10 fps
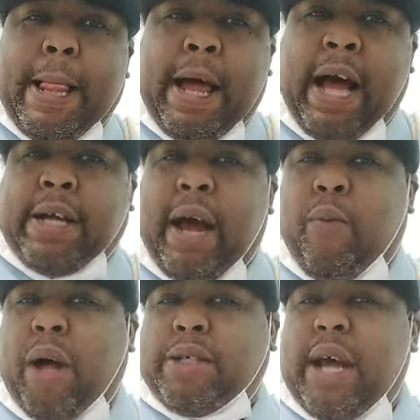I, I
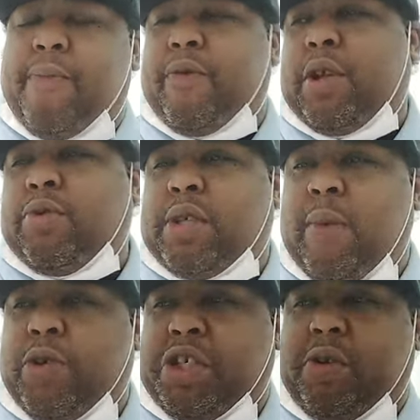watched that close up
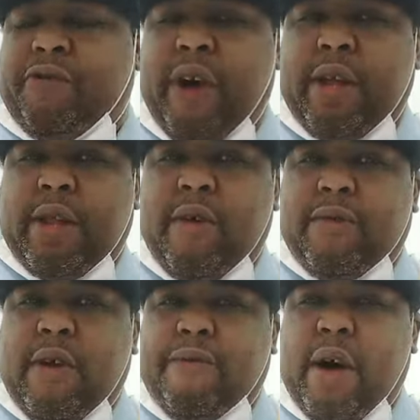when she was fighting Del
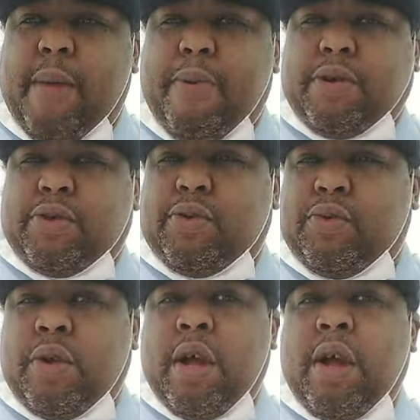Delfine
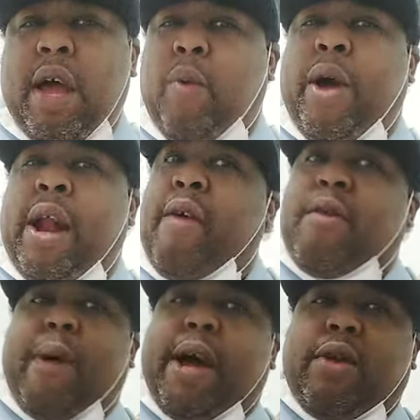Persoon, and, and,
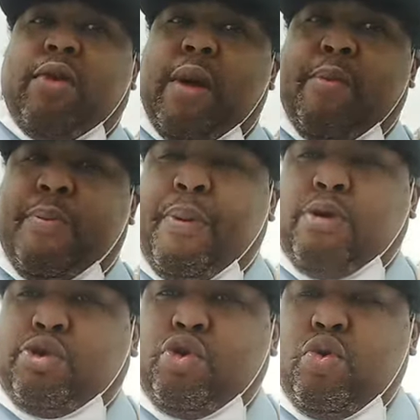everybody knew that
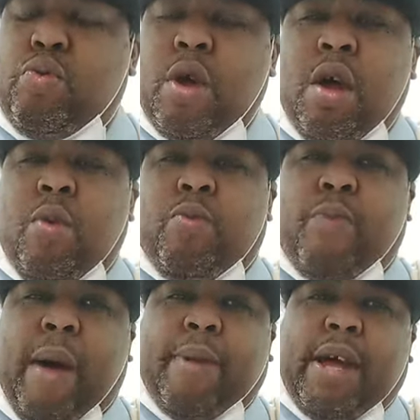Persoon.
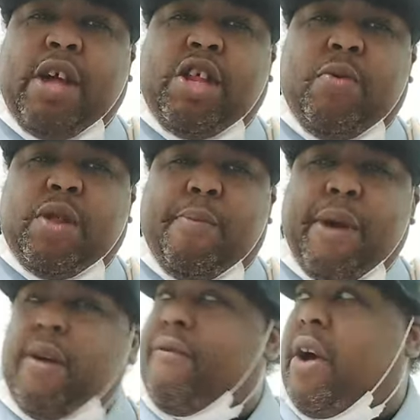I mean, yeah, she was a
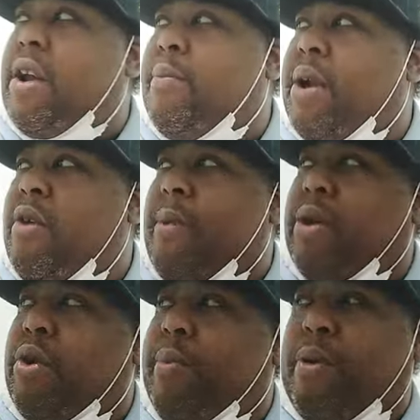bigger fighter, but
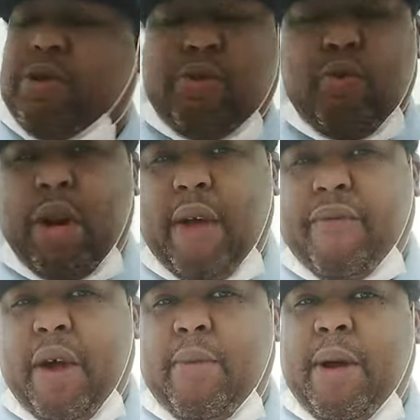everybody knew that Persoon won that
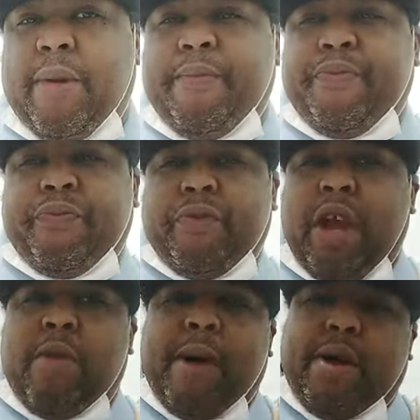fight, man.
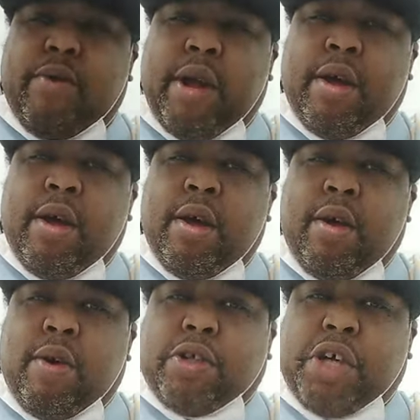Everybody knew that
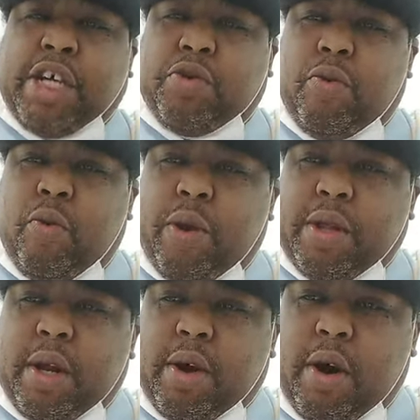on the Joshua Ruiz
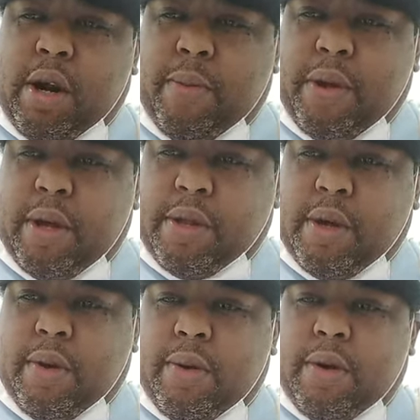undercard a couple years
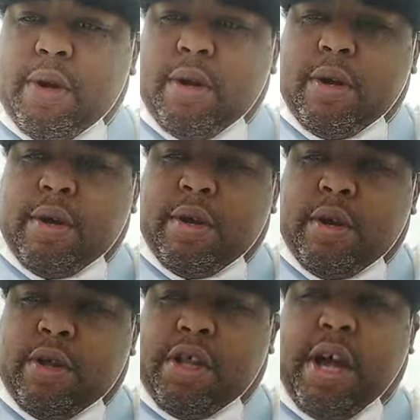ago.
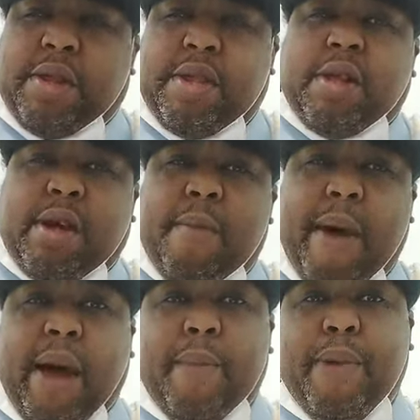She has since come
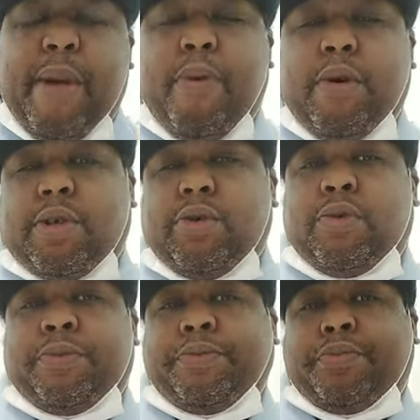back and beat
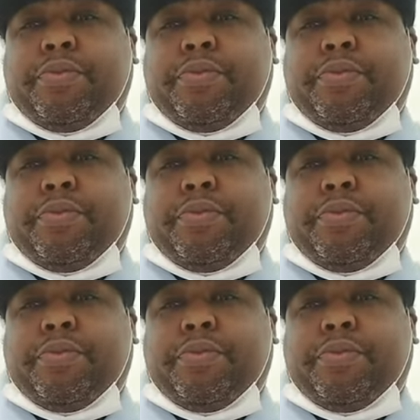Persoon